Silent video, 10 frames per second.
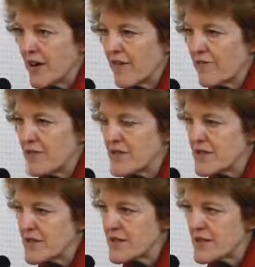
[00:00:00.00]
of
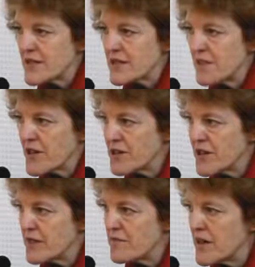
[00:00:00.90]
businesses,
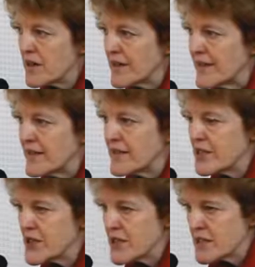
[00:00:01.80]
especially among the
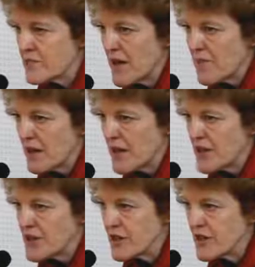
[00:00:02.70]
indigenous
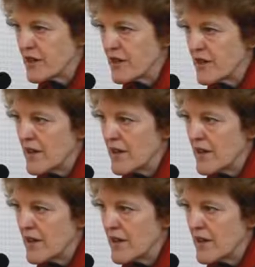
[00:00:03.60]
population.